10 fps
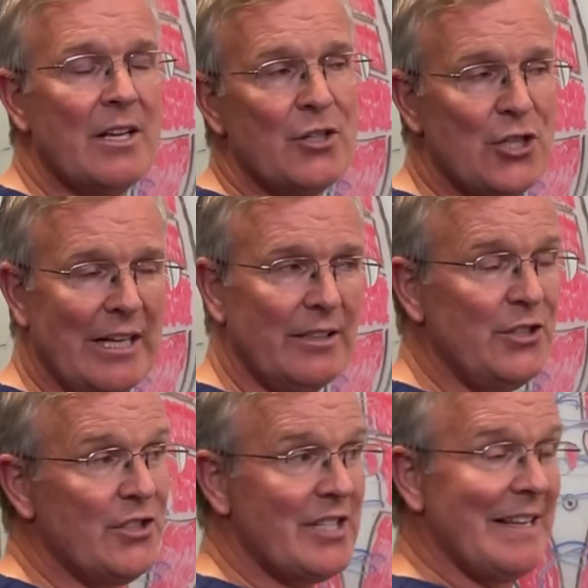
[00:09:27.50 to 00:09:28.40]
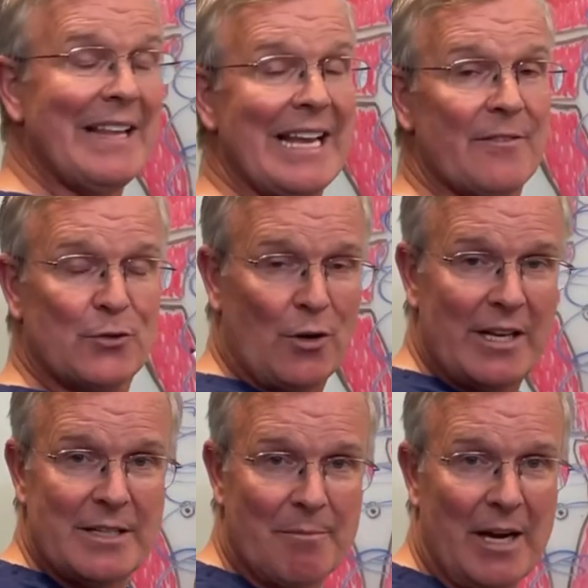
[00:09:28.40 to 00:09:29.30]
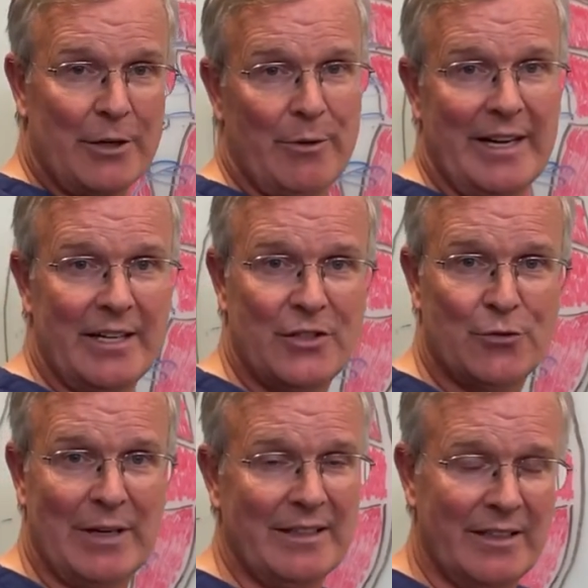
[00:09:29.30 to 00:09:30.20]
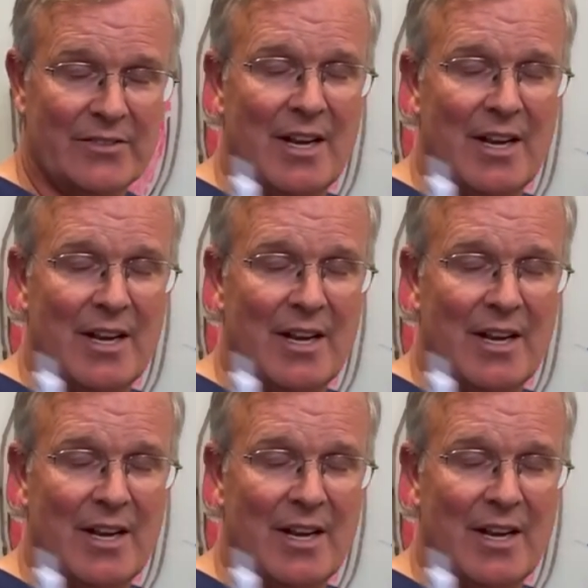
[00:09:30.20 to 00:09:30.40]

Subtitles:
challenges and they have tried to migrate into drainless.